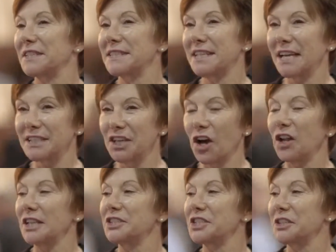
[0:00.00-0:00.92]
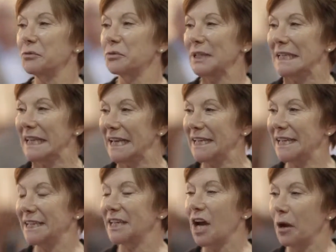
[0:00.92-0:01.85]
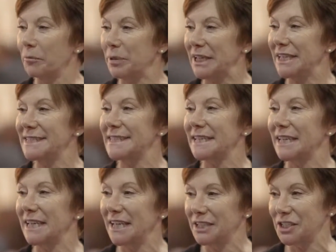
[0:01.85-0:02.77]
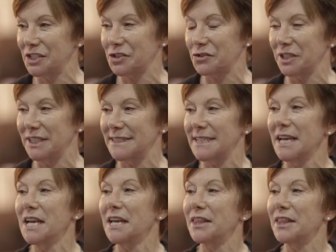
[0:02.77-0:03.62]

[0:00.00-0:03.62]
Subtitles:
technology-related companies and industries